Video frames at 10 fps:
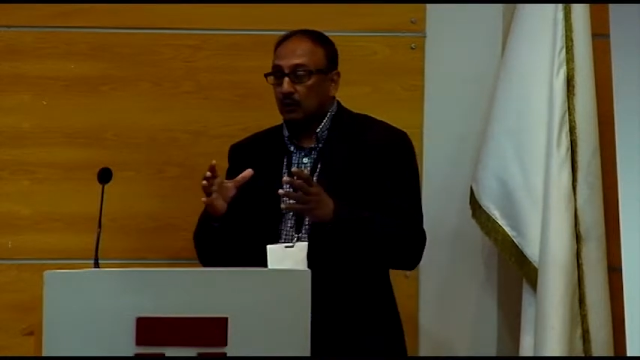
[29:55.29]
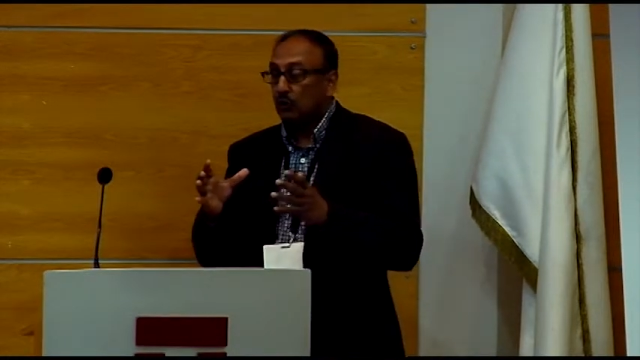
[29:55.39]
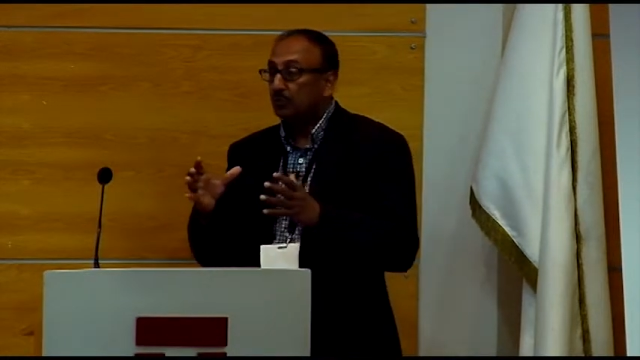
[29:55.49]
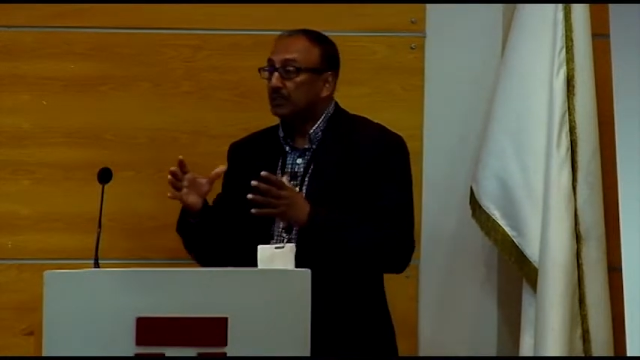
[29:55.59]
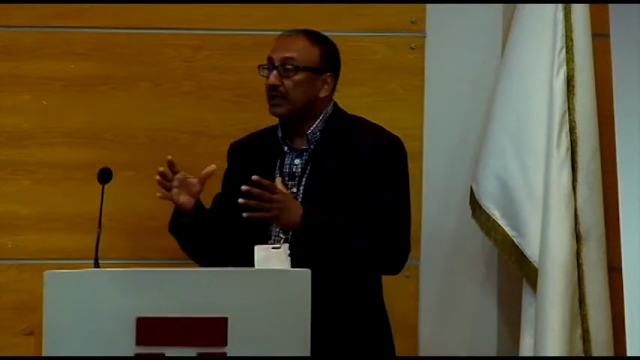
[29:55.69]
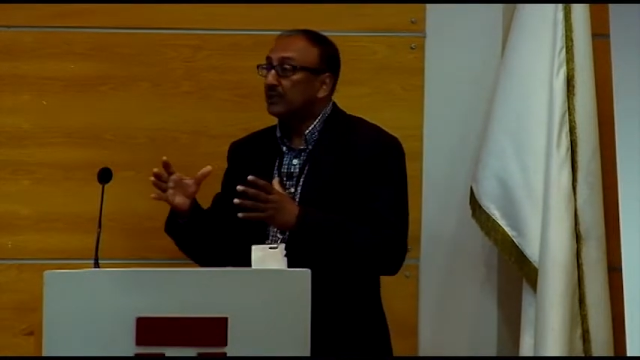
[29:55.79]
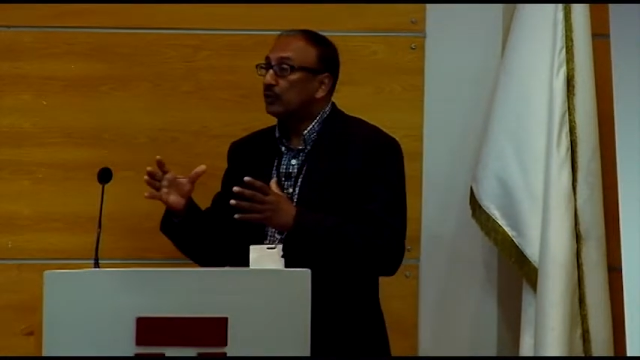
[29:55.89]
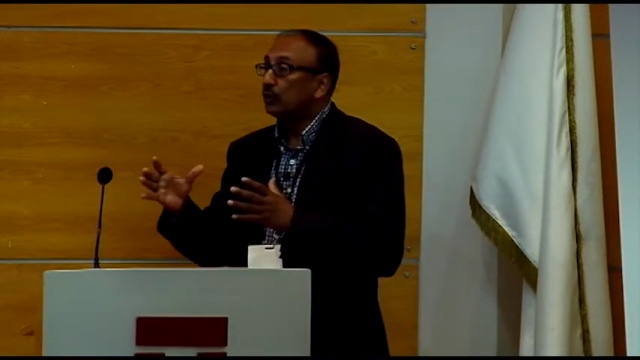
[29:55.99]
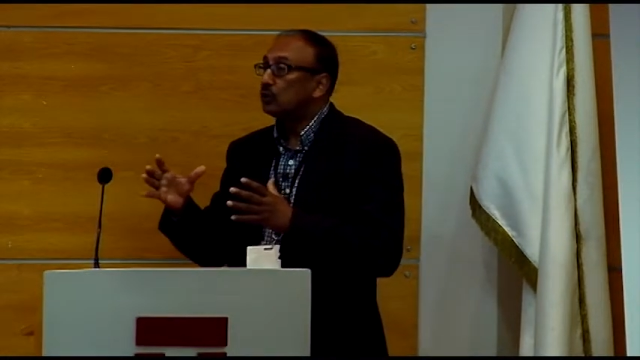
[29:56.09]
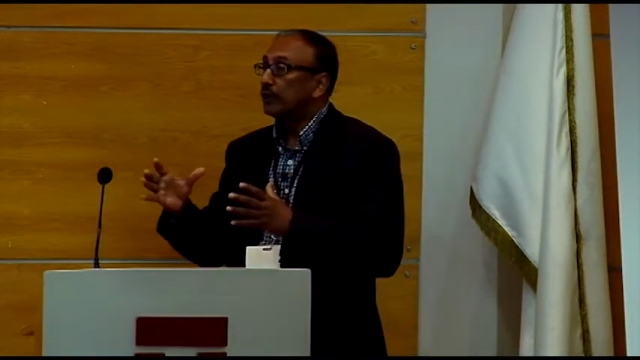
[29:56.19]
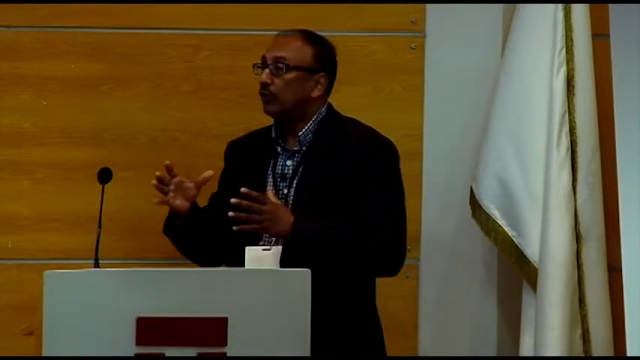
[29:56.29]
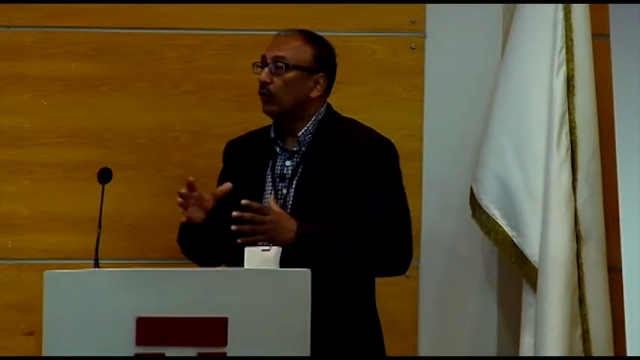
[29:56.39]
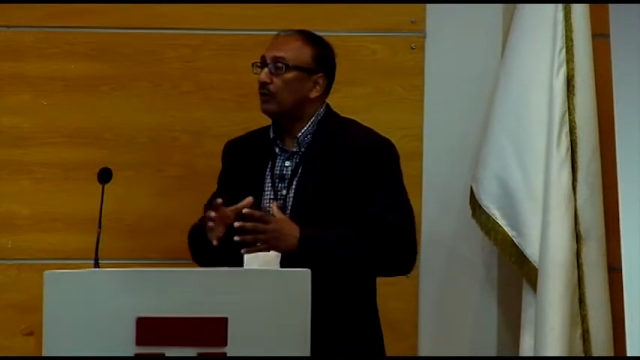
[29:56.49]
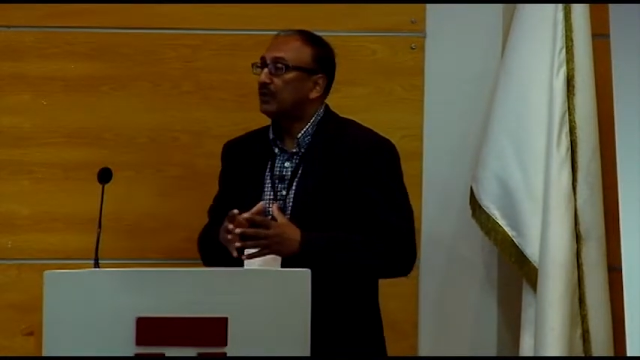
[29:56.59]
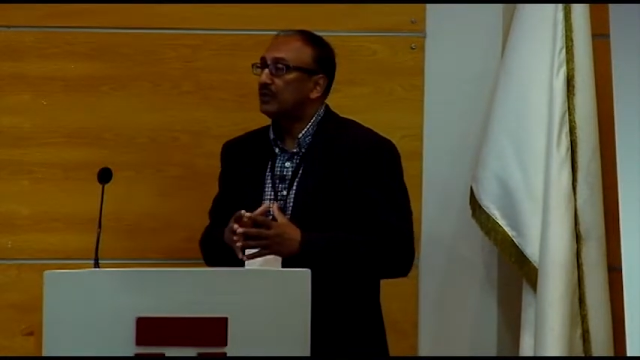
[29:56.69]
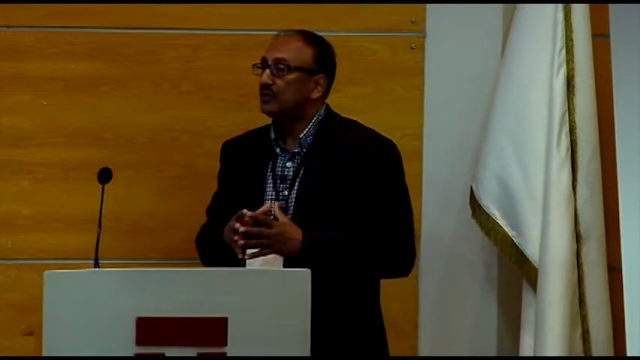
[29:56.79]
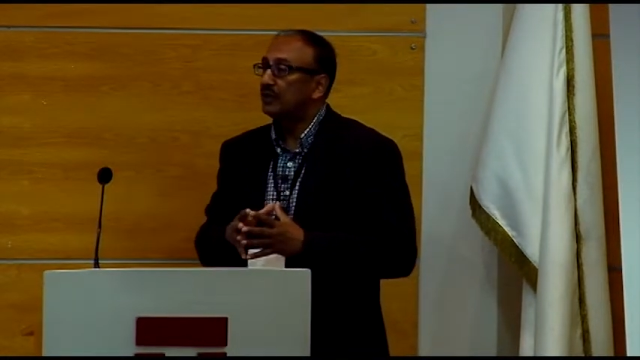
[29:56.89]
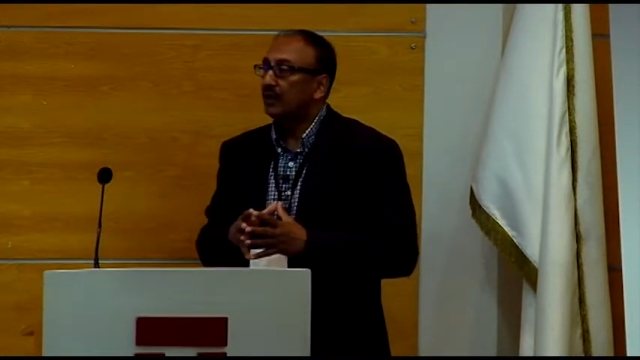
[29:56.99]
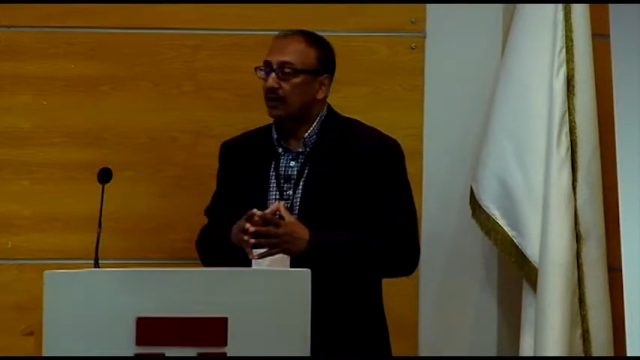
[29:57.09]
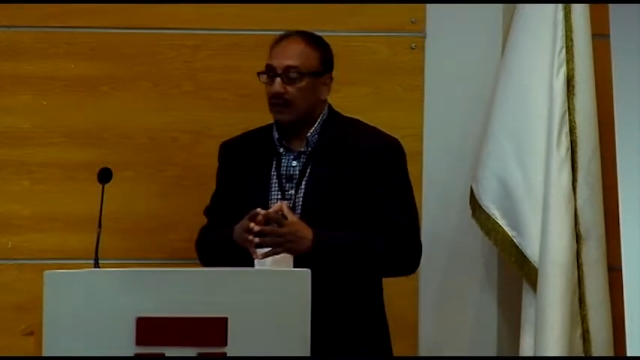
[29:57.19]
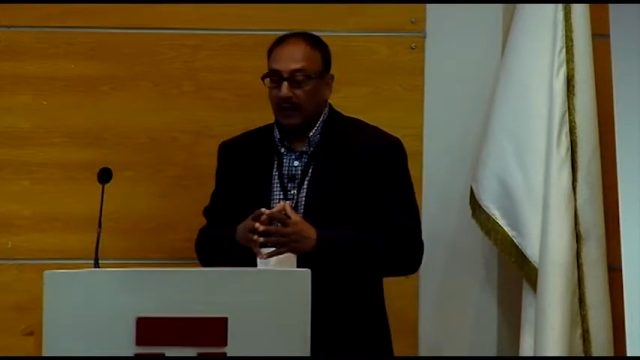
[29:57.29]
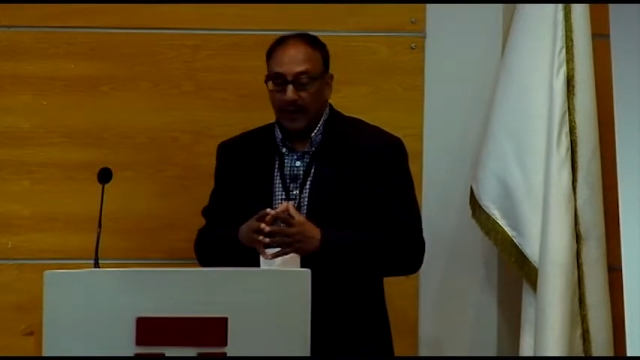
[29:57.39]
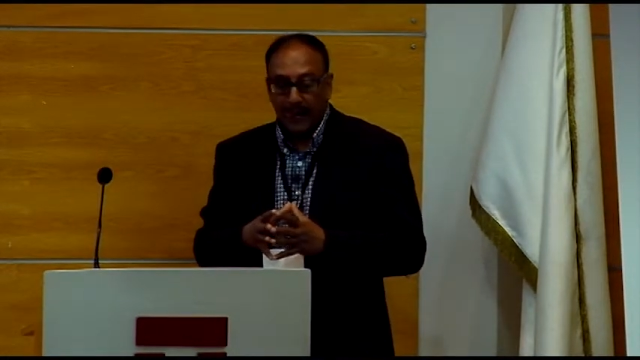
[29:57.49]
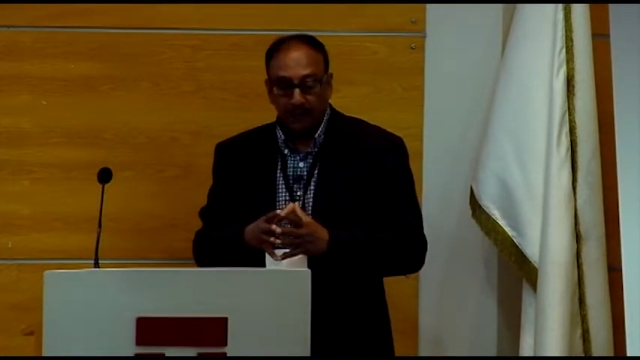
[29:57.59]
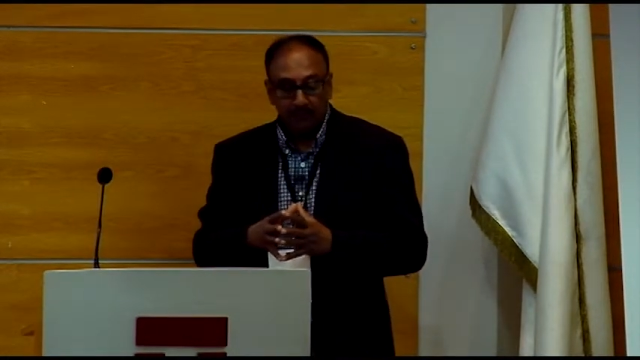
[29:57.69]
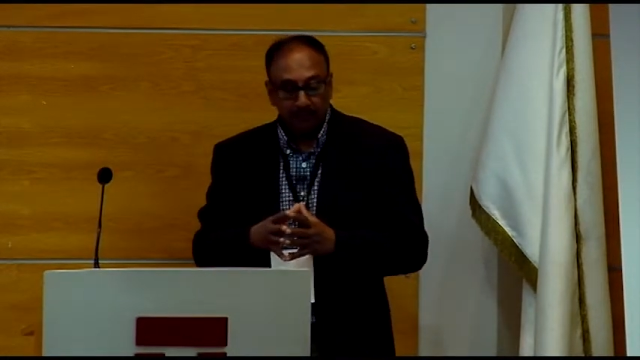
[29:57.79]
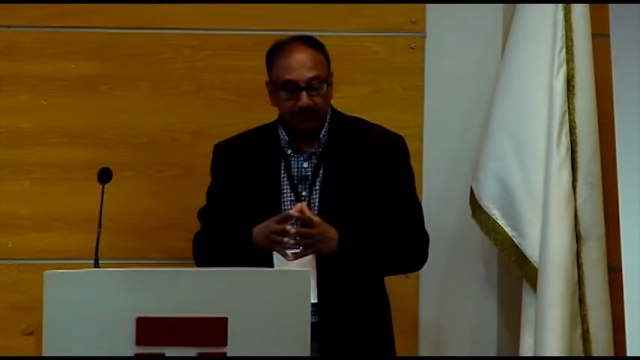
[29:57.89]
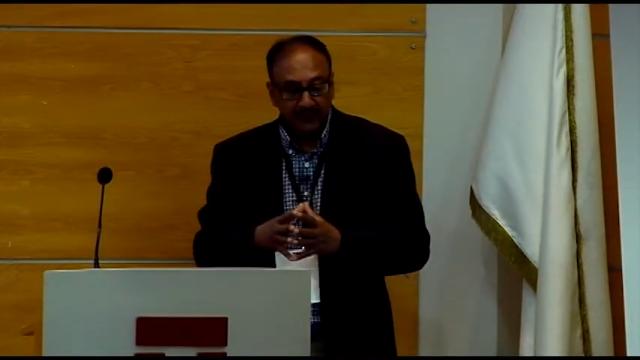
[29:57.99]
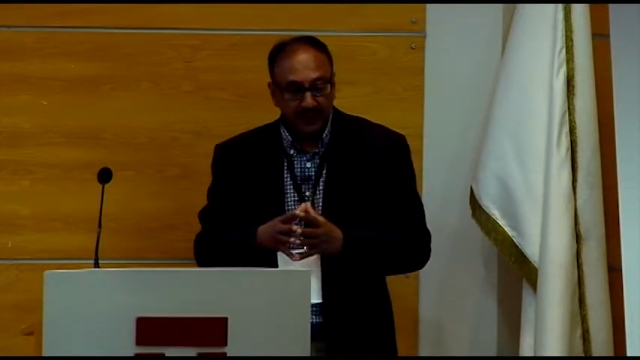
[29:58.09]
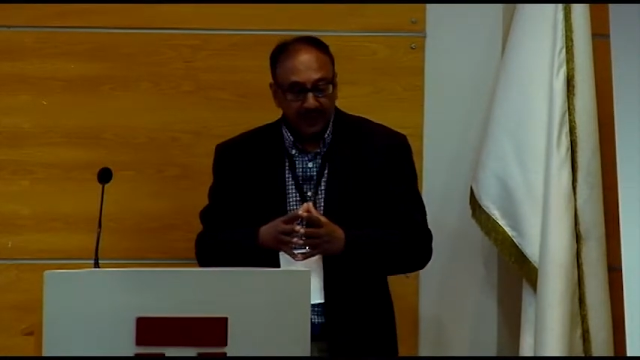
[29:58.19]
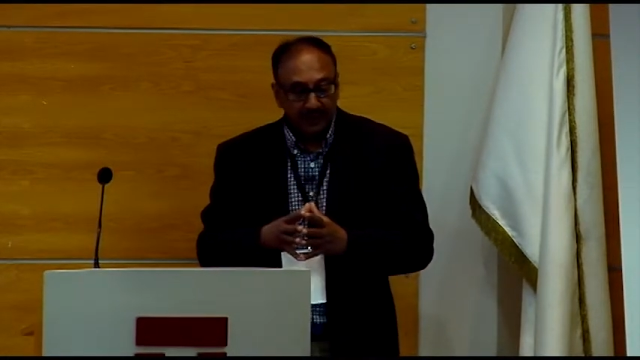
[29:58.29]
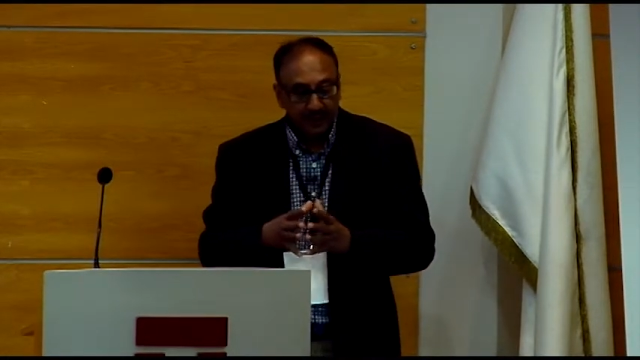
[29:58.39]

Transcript: to meet those requirements. I